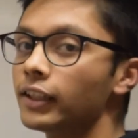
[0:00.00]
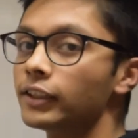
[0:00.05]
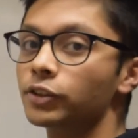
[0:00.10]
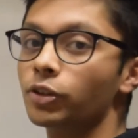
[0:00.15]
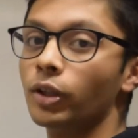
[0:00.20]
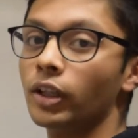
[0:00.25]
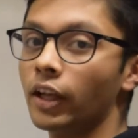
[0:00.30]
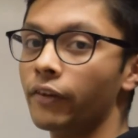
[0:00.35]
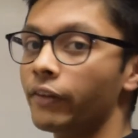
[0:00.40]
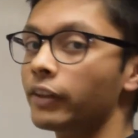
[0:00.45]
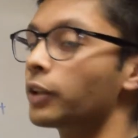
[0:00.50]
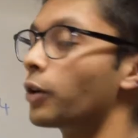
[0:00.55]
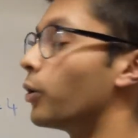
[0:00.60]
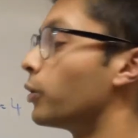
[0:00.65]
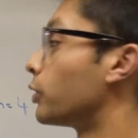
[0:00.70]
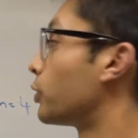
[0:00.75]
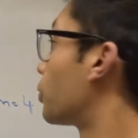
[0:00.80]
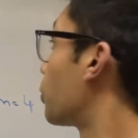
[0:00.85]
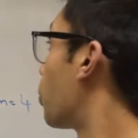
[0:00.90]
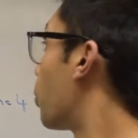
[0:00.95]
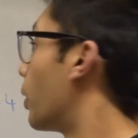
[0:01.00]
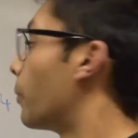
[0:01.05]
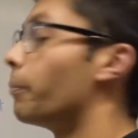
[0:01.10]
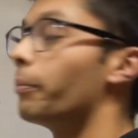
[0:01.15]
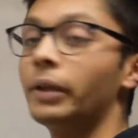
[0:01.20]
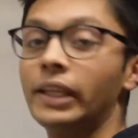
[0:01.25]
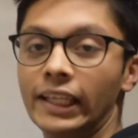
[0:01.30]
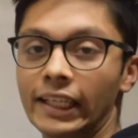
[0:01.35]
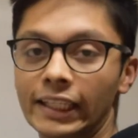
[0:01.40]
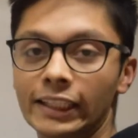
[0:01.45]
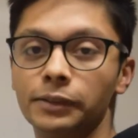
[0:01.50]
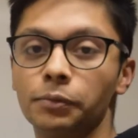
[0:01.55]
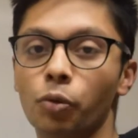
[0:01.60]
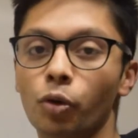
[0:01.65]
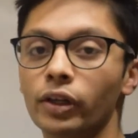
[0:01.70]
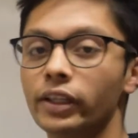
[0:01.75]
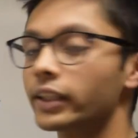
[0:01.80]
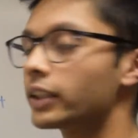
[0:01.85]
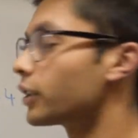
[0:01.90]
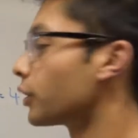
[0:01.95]
So 11 goes to where P is
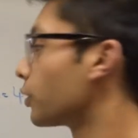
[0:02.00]
pointing